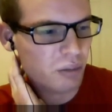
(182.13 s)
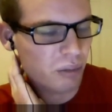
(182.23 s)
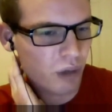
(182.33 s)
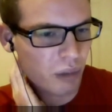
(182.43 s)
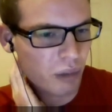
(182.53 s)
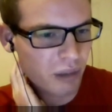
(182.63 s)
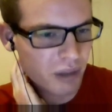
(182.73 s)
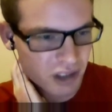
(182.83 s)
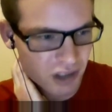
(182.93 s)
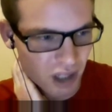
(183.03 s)
we pretty
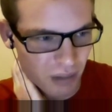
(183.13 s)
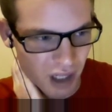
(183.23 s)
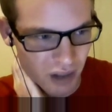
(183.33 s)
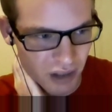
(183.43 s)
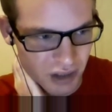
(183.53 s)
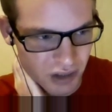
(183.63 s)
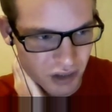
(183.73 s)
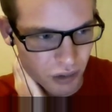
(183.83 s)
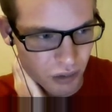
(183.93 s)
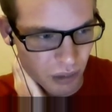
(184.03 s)
much just automatically
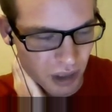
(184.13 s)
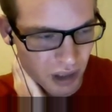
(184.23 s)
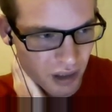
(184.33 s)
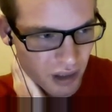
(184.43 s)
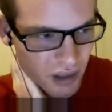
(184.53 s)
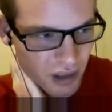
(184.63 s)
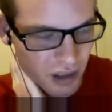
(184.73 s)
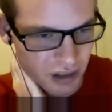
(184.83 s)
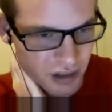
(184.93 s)
assume, it